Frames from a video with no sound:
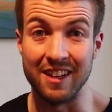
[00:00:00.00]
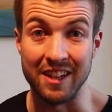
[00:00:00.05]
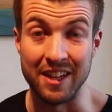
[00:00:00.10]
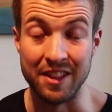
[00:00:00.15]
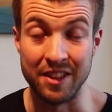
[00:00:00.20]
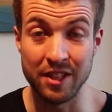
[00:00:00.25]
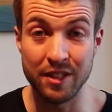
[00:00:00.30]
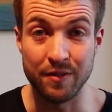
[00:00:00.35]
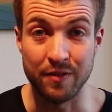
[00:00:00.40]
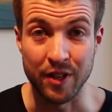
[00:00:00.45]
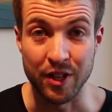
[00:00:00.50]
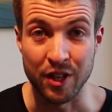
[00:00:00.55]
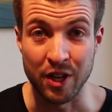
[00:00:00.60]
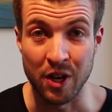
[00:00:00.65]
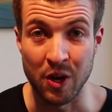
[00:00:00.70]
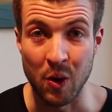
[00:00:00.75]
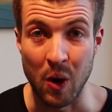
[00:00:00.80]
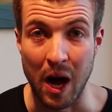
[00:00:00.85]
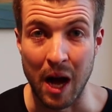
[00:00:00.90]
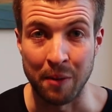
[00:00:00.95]
In this
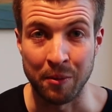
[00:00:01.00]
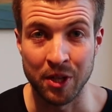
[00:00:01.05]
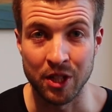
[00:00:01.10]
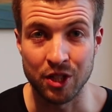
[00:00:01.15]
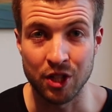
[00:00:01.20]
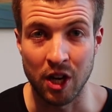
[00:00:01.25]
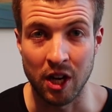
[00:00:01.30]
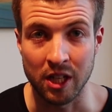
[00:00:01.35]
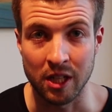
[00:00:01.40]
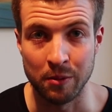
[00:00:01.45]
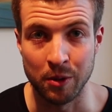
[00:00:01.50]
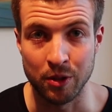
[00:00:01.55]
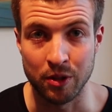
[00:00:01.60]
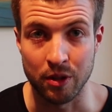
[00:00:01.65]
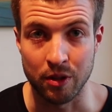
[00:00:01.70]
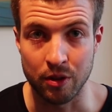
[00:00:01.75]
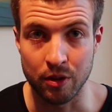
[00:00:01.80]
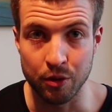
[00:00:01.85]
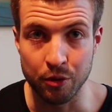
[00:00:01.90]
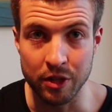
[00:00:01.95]
video, I'm going to talk about the
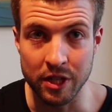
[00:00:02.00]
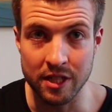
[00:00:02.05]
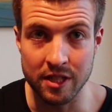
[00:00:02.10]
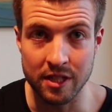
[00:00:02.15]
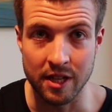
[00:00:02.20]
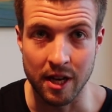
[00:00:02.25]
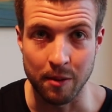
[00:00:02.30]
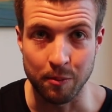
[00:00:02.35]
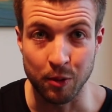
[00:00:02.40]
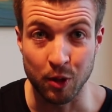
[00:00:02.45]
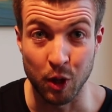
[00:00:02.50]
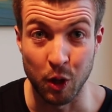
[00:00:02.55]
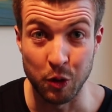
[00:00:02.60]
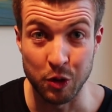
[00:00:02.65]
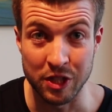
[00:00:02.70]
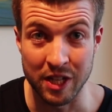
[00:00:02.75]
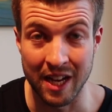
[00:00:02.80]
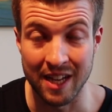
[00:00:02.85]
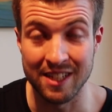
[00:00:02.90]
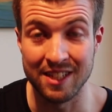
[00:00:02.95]
three-step
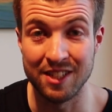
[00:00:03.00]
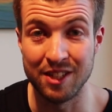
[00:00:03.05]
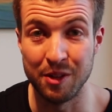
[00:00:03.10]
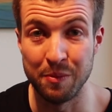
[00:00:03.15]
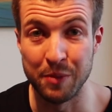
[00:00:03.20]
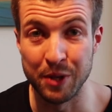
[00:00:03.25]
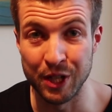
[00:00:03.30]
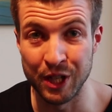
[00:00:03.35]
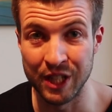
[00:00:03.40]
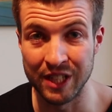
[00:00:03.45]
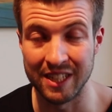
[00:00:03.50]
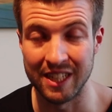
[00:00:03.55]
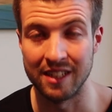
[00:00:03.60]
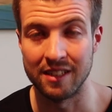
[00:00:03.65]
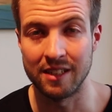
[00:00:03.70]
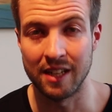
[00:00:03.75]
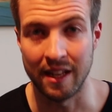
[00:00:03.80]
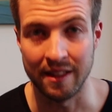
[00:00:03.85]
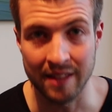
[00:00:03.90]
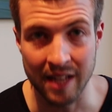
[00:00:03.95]
process to build a
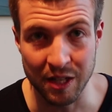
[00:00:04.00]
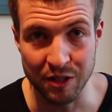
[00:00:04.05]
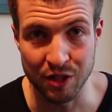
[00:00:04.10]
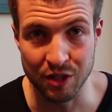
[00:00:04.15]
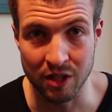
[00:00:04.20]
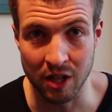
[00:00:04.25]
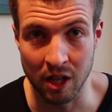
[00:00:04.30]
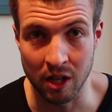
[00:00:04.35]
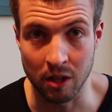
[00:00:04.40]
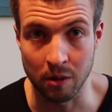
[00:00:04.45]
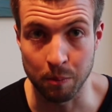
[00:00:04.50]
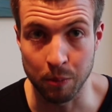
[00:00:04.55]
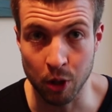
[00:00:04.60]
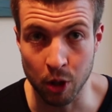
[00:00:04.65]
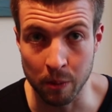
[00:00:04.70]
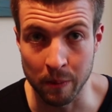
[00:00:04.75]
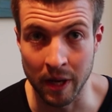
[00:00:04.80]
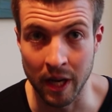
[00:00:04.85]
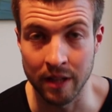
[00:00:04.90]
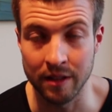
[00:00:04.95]
$10,000 per
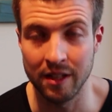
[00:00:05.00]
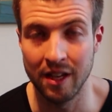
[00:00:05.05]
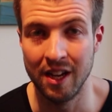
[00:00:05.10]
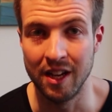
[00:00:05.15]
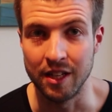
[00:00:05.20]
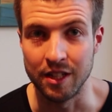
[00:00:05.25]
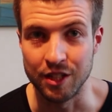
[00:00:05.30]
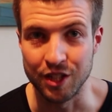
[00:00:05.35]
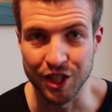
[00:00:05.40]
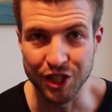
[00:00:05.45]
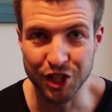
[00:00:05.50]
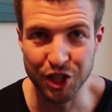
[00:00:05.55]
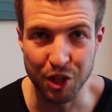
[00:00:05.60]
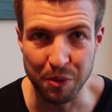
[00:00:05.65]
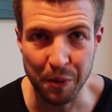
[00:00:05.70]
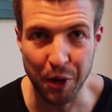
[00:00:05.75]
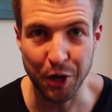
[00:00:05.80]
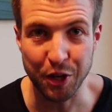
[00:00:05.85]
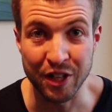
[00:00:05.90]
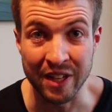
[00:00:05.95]
month digital
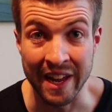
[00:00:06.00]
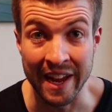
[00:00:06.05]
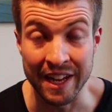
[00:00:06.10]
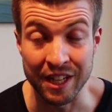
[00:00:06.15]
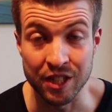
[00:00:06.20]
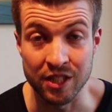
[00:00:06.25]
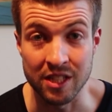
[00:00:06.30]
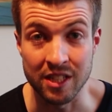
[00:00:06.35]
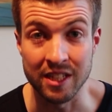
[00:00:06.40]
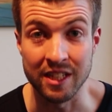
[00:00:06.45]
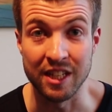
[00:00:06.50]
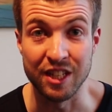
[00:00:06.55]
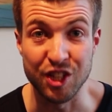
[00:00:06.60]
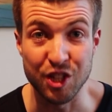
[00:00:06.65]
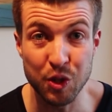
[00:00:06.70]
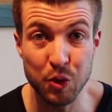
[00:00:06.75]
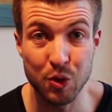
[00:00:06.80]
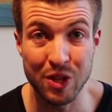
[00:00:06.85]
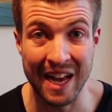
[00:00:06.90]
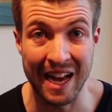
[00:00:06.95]
marketing agency in
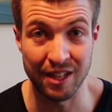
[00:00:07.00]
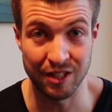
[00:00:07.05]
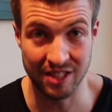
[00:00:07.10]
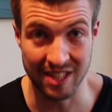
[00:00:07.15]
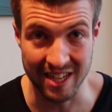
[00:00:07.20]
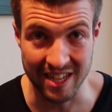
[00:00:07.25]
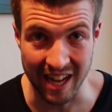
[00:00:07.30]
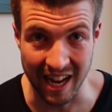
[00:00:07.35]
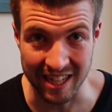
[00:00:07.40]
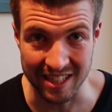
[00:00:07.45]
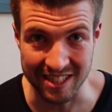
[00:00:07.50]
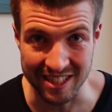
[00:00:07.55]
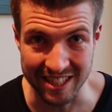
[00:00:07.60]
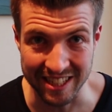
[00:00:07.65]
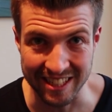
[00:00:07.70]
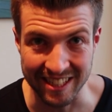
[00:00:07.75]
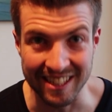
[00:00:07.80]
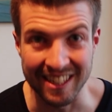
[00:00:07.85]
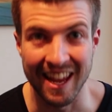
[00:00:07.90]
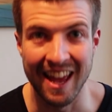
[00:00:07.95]

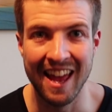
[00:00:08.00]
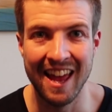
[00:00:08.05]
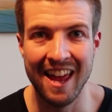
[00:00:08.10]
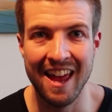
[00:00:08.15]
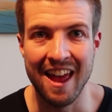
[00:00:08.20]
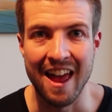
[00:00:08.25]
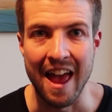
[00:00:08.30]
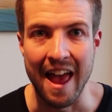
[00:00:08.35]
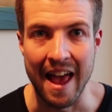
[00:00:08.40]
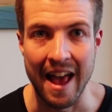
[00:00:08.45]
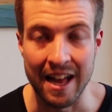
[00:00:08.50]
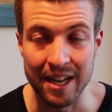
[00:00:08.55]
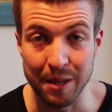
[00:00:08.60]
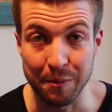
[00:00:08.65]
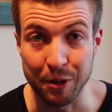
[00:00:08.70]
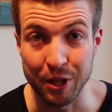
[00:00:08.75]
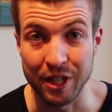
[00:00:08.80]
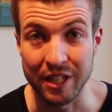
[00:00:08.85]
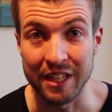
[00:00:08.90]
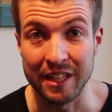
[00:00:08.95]
2019. And I'm
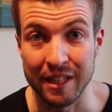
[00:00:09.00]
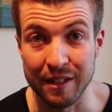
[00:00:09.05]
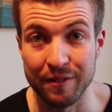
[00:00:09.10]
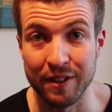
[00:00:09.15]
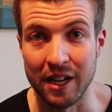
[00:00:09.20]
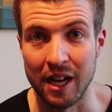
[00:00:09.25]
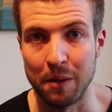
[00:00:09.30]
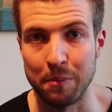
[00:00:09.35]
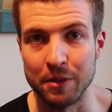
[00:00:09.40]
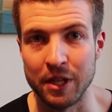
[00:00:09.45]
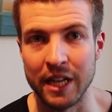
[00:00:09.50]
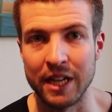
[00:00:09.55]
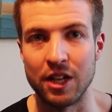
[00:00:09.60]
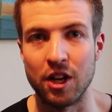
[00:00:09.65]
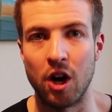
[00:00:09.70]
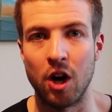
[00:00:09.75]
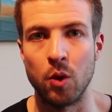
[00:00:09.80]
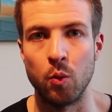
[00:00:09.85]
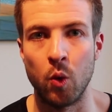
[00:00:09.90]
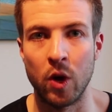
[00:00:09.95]
going to give an update
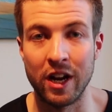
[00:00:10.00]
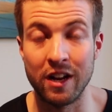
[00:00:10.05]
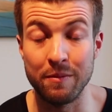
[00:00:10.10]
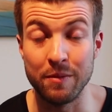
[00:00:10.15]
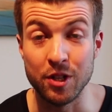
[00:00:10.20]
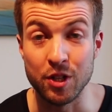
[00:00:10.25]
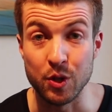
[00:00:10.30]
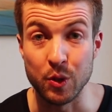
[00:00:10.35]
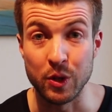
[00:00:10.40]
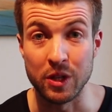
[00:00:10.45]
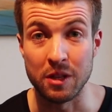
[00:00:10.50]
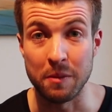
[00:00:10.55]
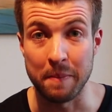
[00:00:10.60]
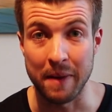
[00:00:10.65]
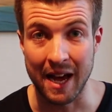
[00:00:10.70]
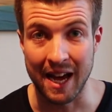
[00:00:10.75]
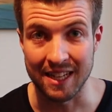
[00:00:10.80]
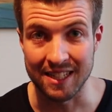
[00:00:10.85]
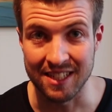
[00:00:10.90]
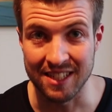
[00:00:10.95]
on what I've been doing the
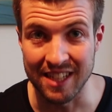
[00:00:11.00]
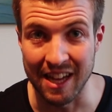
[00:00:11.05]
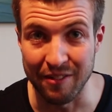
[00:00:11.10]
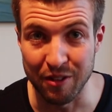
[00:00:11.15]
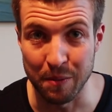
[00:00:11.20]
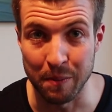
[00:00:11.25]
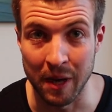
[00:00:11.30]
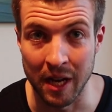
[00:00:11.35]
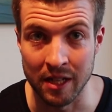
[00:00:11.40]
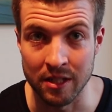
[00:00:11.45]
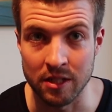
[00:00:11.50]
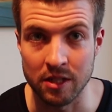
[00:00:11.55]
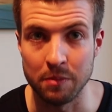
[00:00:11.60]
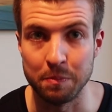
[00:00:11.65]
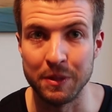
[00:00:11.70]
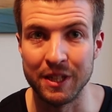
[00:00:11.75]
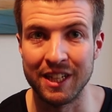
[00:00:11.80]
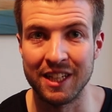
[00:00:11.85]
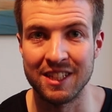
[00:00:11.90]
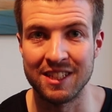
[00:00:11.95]
past 7 months,
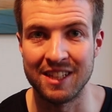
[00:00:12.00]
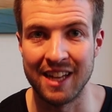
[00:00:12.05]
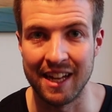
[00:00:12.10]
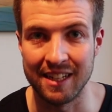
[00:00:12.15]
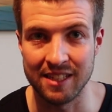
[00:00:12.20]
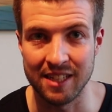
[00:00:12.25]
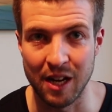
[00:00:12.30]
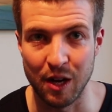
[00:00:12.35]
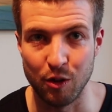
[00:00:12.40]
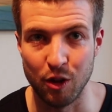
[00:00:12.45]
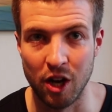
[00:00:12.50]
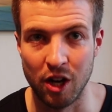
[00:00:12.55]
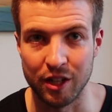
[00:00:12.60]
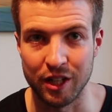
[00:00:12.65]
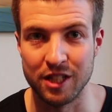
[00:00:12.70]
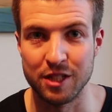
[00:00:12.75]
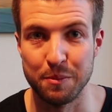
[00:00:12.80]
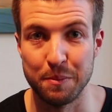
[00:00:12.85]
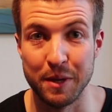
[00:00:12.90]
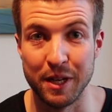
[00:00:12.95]
because that's how long
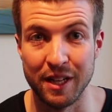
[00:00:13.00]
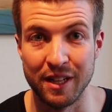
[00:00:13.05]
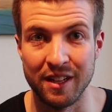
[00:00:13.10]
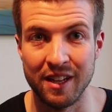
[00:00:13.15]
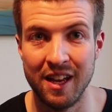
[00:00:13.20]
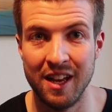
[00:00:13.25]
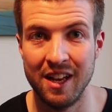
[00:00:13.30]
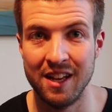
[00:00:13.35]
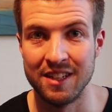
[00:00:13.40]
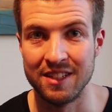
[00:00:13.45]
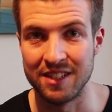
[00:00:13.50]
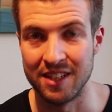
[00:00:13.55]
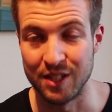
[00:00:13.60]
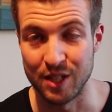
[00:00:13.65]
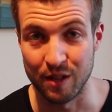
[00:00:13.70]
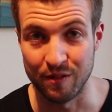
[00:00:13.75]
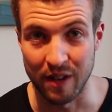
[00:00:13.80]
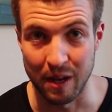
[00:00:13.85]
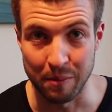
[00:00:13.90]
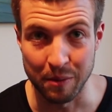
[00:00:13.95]
it's been since
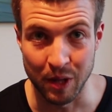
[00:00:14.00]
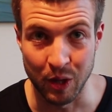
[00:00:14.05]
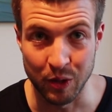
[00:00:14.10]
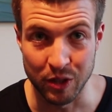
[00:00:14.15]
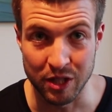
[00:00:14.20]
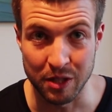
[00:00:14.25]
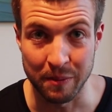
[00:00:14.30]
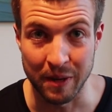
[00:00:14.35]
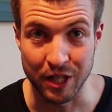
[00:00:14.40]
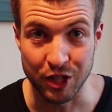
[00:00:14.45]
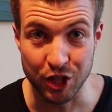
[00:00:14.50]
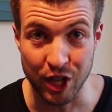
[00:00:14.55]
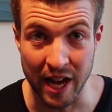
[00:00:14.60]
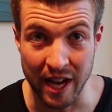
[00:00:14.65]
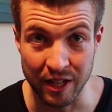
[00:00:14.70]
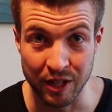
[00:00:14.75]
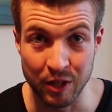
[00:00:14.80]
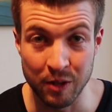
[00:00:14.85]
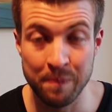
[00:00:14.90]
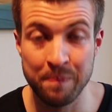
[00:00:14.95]
I've uploaded to my
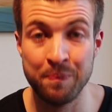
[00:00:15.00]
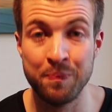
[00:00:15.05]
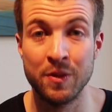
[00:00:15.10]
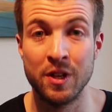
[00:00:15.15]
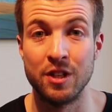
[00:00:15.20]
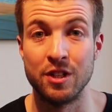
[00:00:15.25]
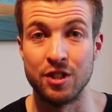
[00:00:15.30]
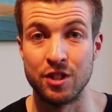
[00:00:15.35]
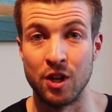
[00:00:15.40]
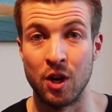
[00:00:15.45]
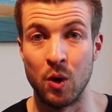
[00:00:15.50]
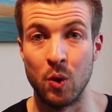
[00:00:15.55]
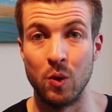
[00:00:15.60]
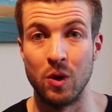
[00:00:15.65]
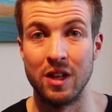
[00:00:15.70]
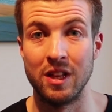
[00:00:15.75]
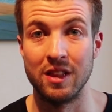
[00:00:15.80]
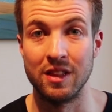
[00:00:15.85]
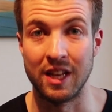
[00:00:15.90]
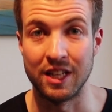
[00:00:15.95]
channel. So
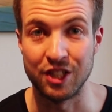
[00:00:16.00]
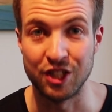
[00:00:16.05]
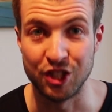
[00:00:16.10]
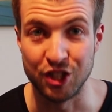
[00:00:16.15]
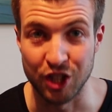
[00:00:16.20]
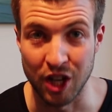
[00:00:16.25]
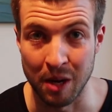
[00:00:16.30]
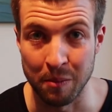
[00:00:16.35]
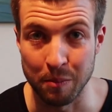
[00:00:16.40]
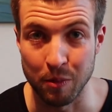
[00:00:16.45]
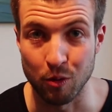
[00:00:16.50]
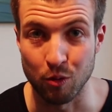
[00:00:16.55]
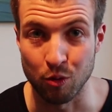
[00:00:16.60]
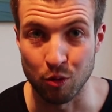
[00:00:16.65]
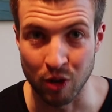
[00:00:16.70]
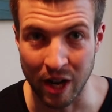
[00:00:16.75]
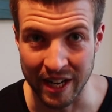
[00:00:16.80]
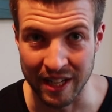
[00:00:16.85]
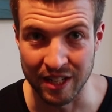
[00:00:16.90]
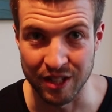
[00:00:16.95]
let's jump
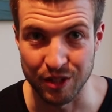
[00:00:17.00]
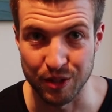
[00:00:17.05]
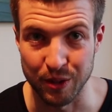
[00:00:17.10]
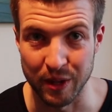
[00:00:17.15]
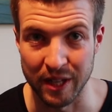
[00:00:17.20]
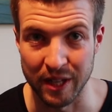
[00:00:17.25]
right into